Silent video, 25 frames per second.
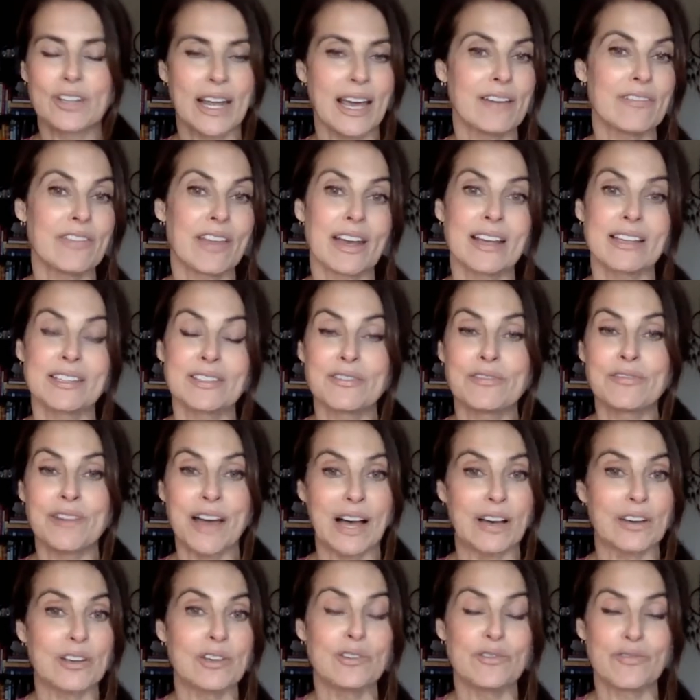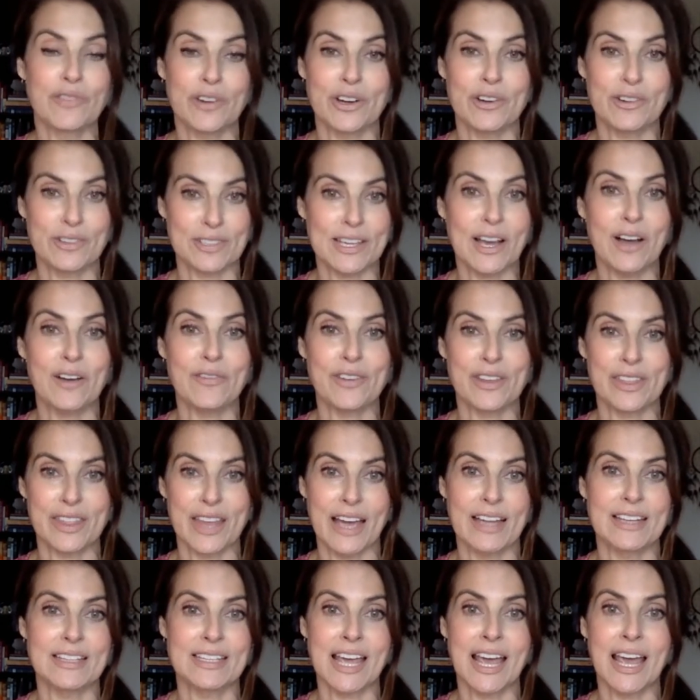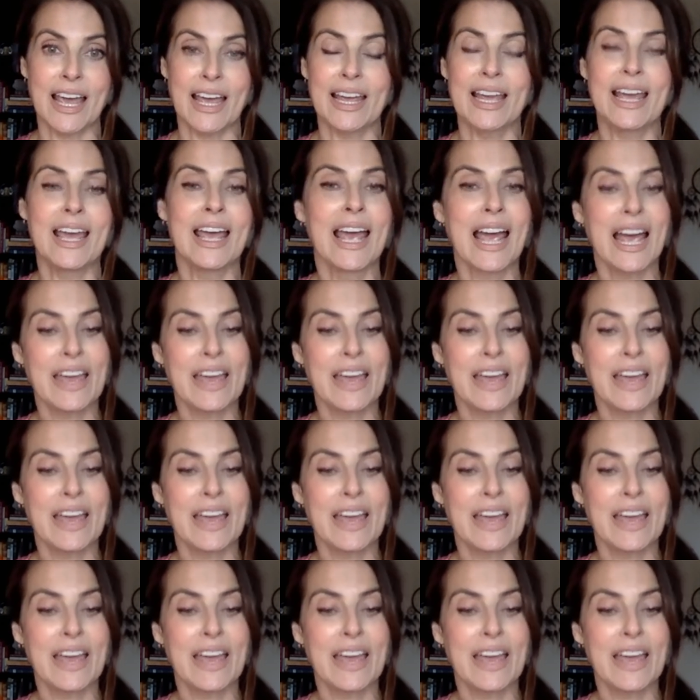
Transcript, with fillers: have that as a value for yourself in that day,